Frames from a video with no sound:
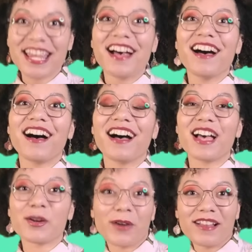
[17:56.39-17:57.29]
Uh, and
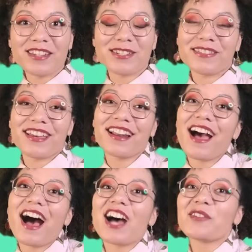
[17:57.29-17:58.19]
while I do that,
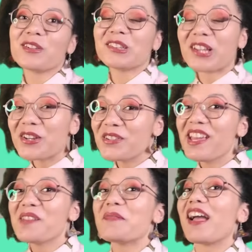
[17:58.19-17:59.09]
I will load
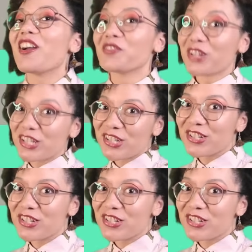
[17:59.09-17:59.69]
my original